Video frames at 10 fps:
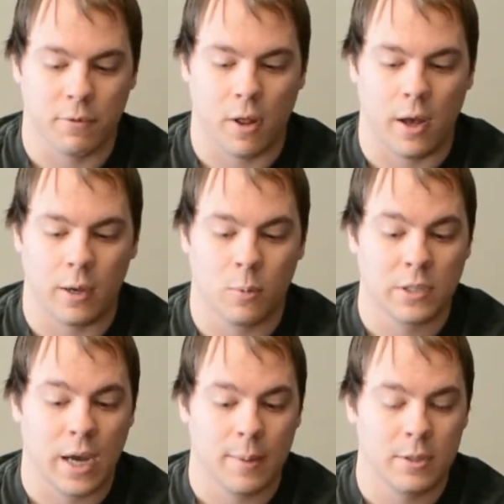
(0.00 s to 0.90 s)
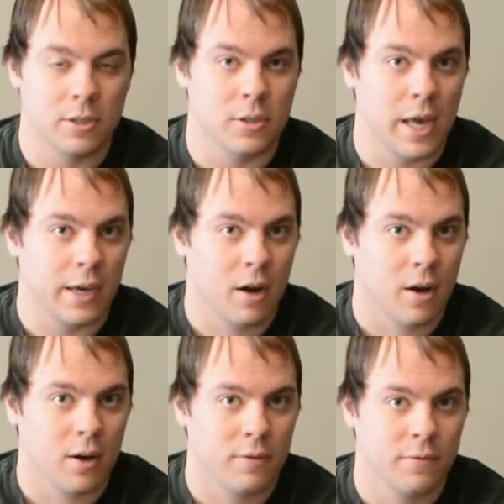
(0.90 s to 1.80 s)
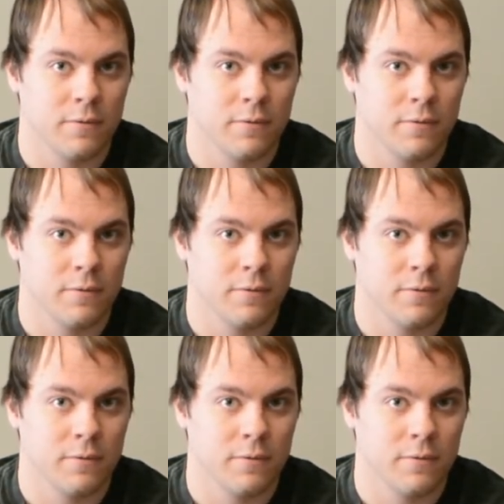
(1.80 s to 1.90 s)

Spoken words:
flying? What time did you take off?